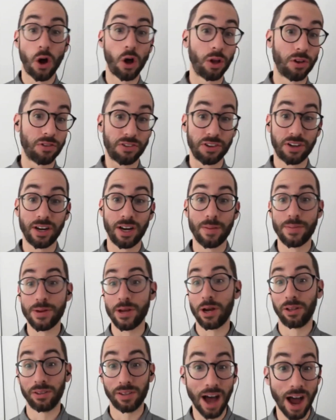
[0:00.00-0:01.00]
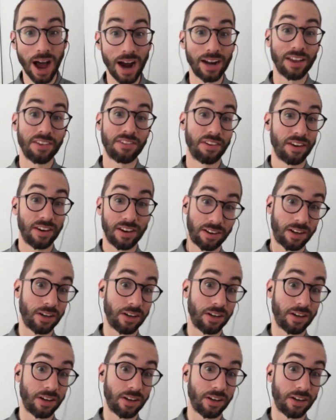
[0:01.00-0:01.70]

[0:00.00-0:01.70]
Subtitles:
Is it going to be online? Is it going to